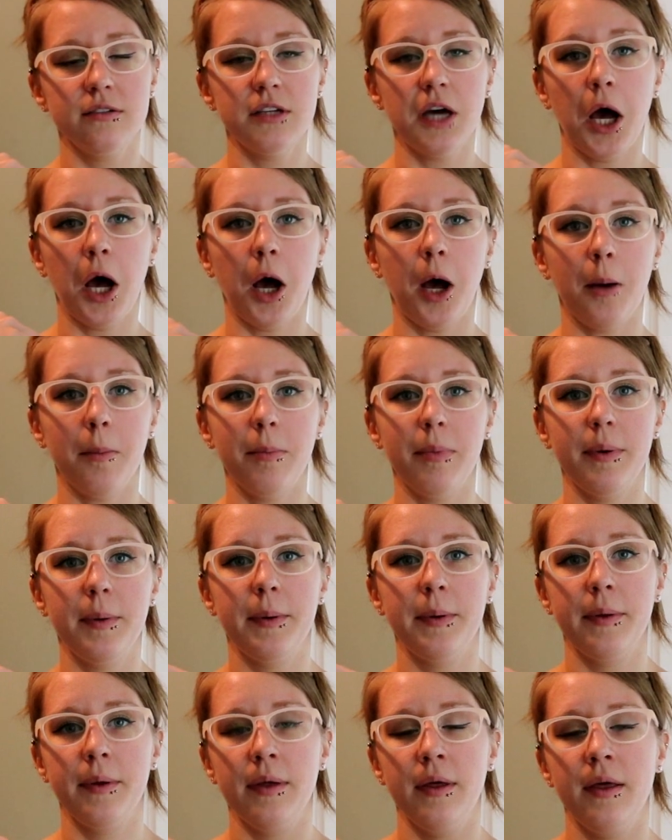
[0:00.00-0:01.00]
top
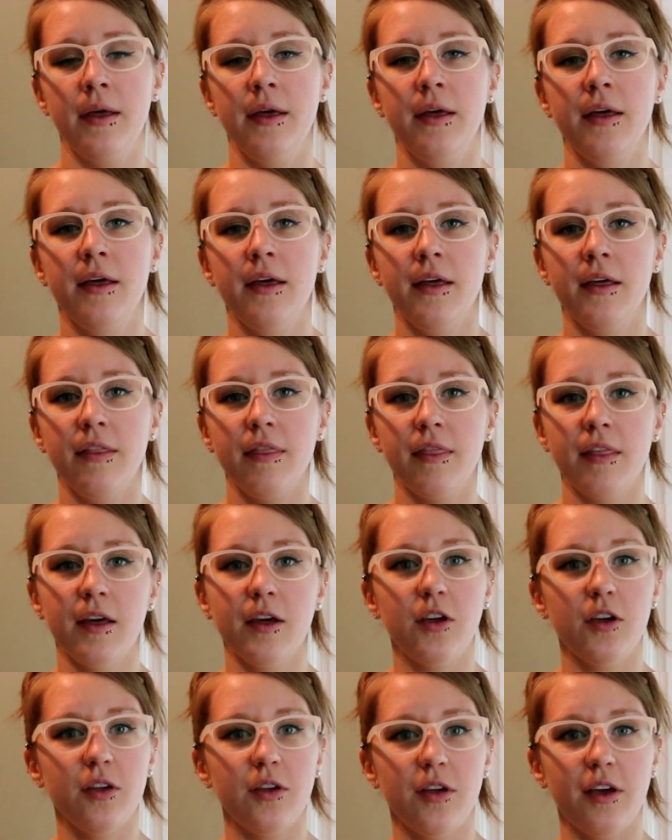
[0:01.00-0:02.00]

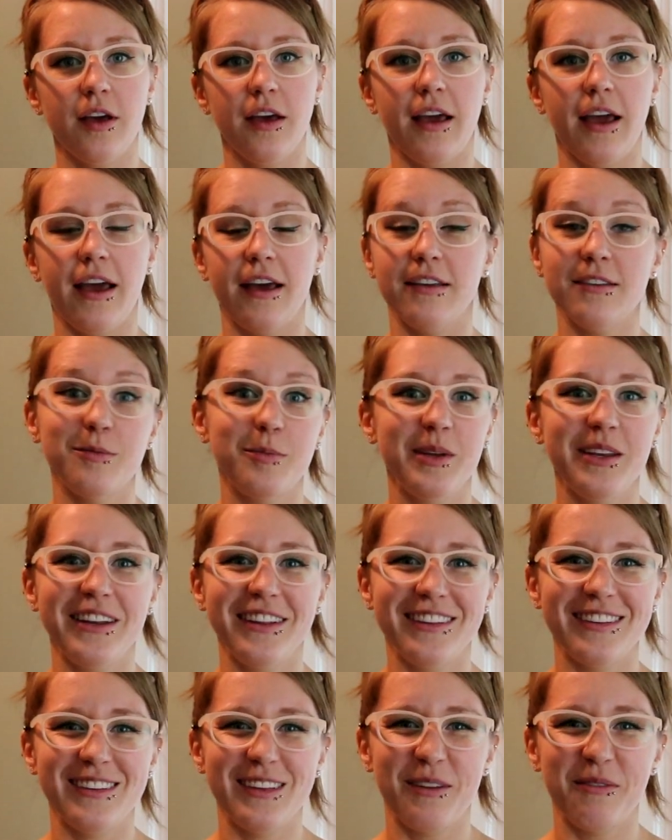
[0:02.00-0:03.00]
that has
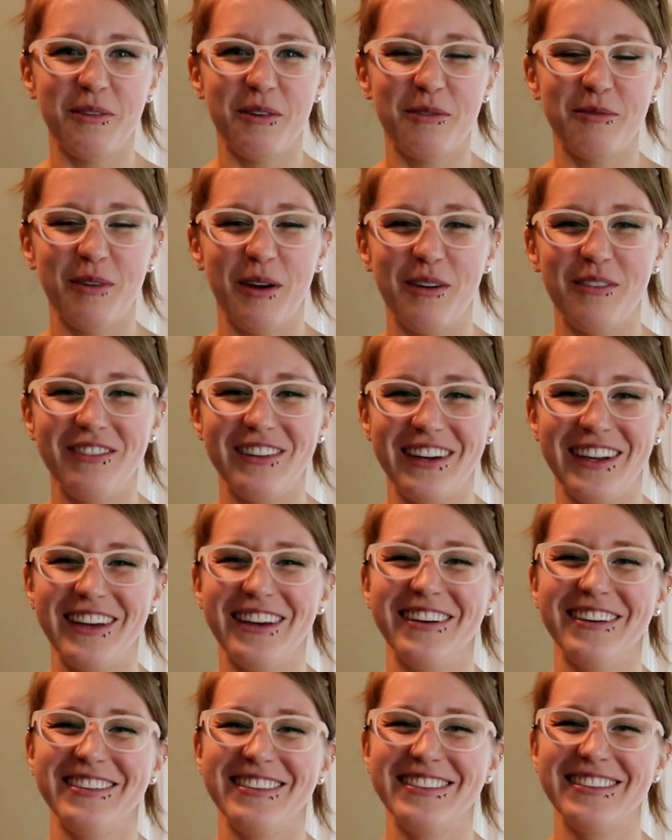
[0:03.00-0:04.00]
been in some of my
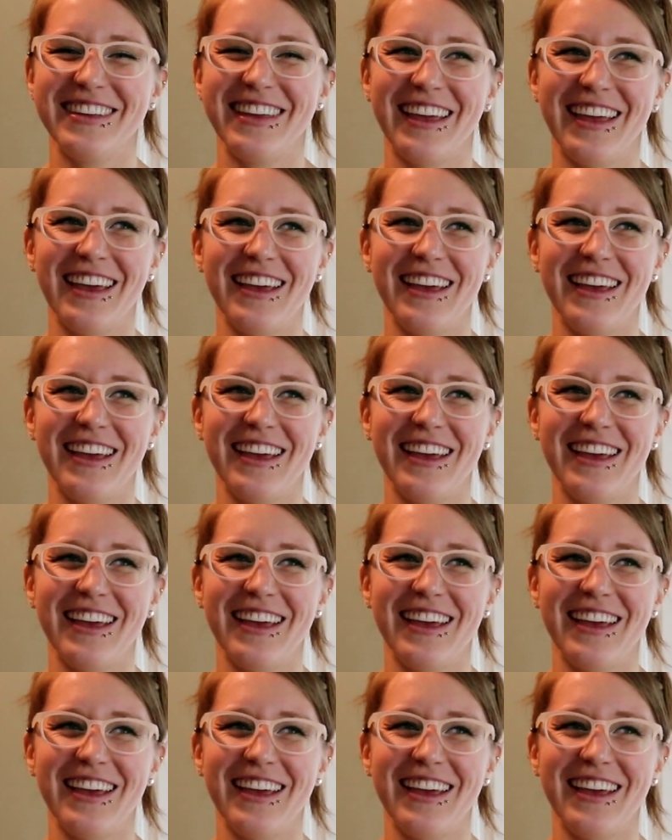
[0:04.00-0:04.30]
videos.